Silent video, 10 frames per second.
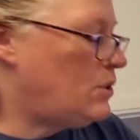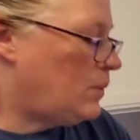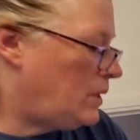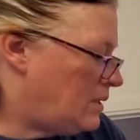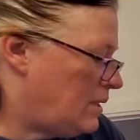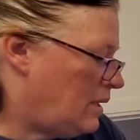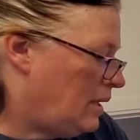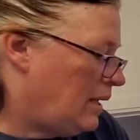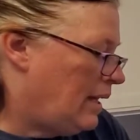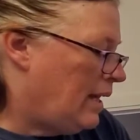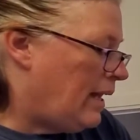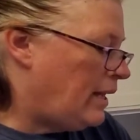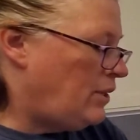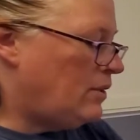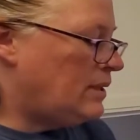to it.
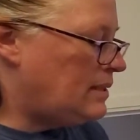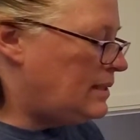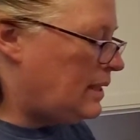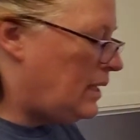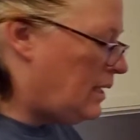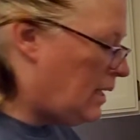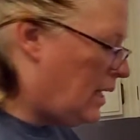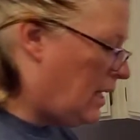And you can see